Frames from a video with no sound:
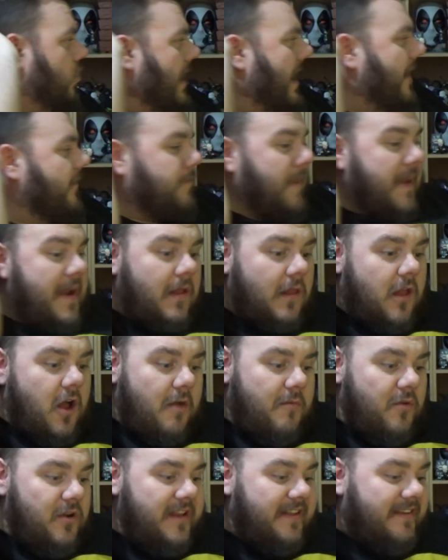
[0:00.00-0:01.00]
I've spent a lot
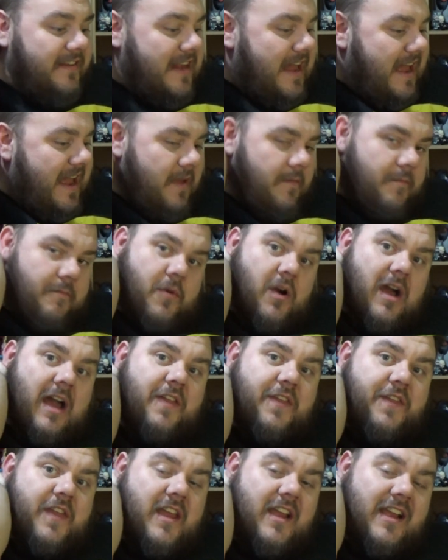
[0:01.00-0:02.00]
of money today, but I
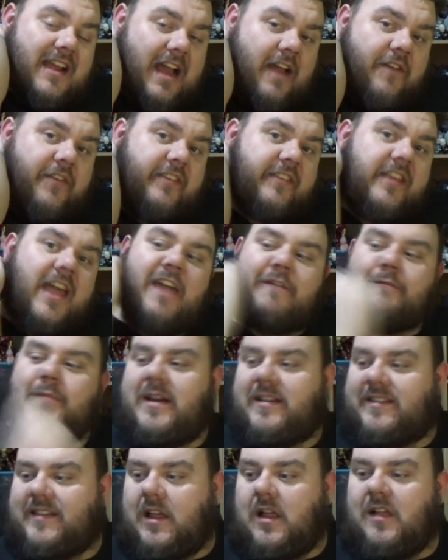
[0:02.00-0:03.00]
think I've saved
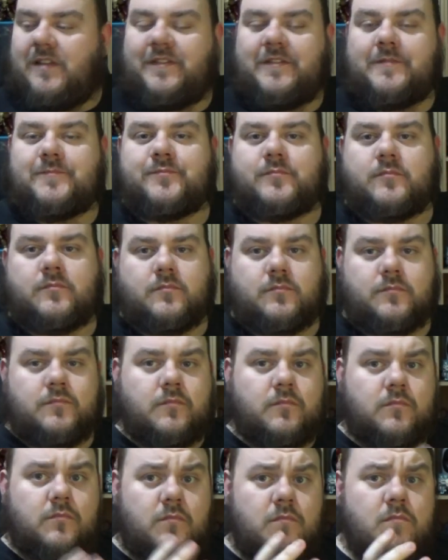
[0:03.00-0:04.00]
myself
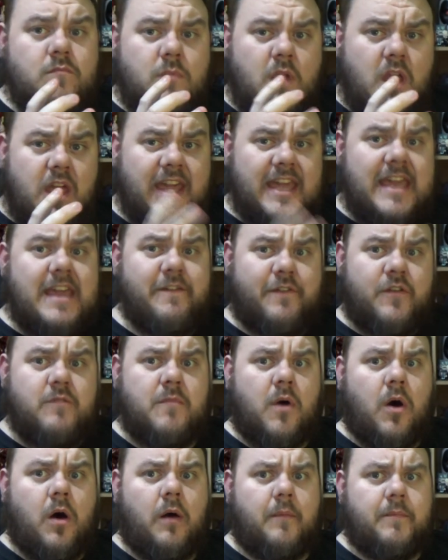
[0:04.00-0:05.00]
even
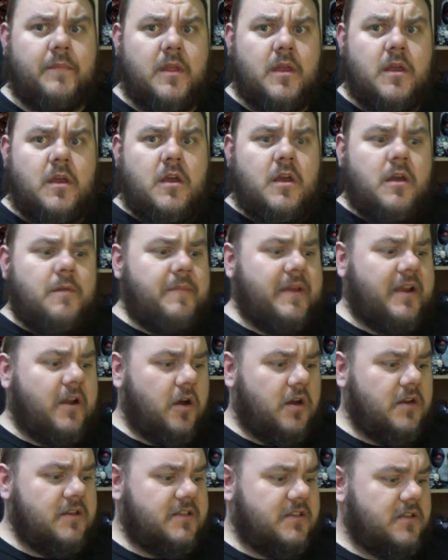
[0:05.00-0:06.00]
more.
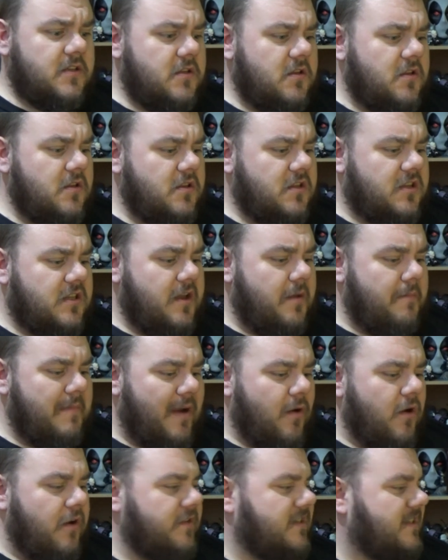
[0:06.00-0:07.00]
Because the
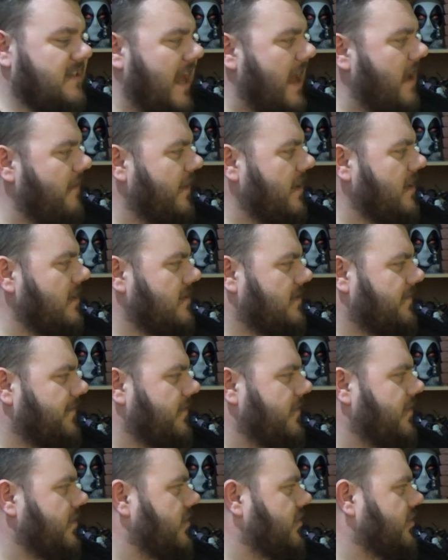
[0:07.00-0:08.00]
amount of savings
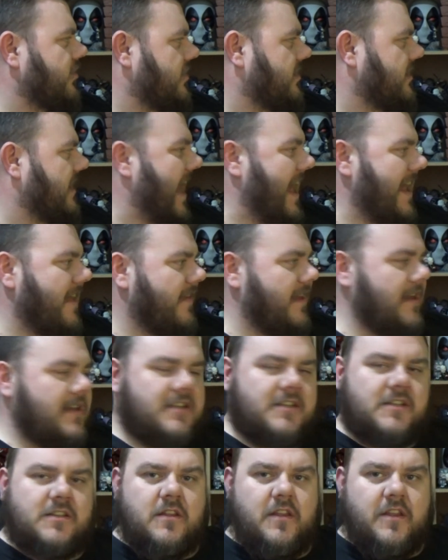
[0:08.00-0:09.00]
just getting
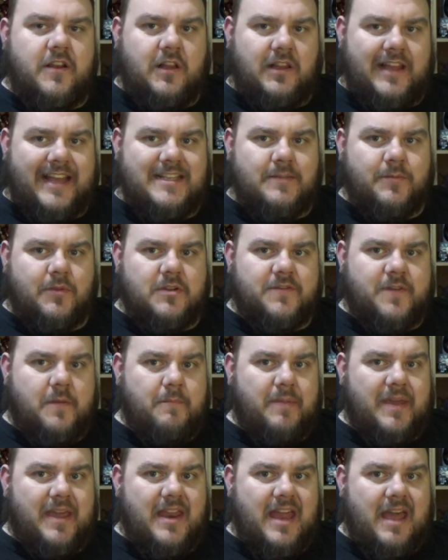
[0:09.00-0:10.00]
these collectibles from
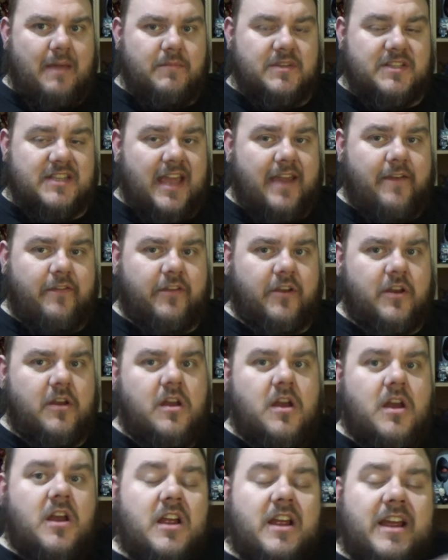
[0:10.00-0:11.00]
B&M saves you
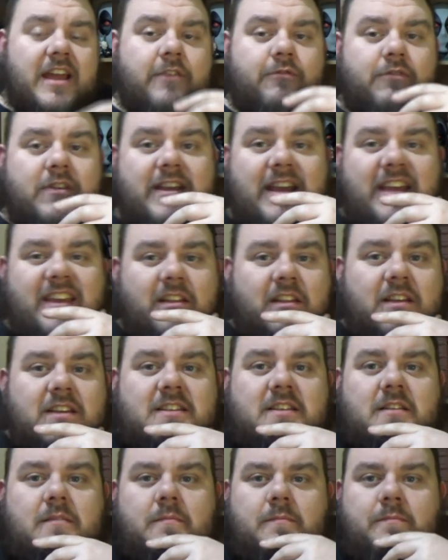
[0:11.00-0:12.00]
is
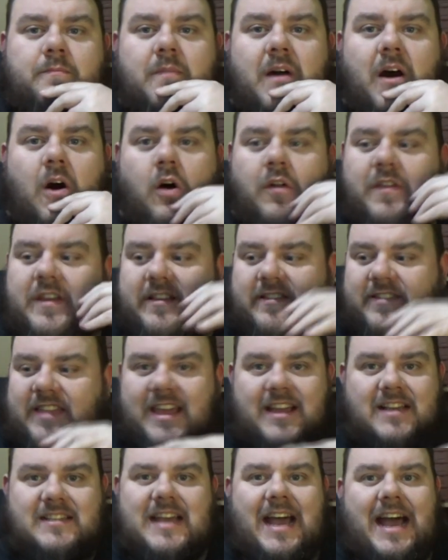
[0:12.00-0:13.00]
ridiculous. All these
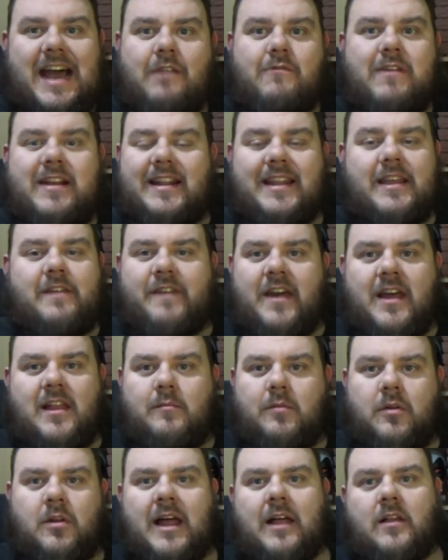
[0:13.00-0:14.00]
things are readily
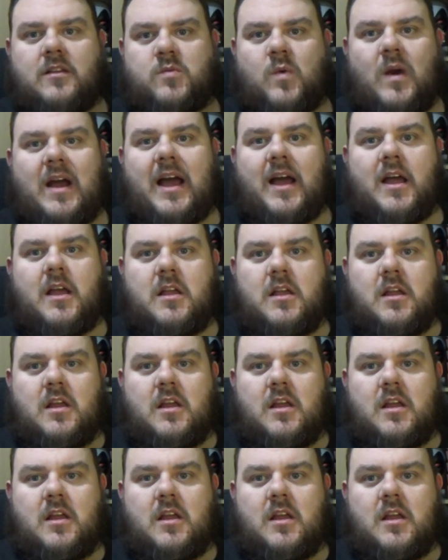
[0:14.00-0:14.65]
available elsewhere,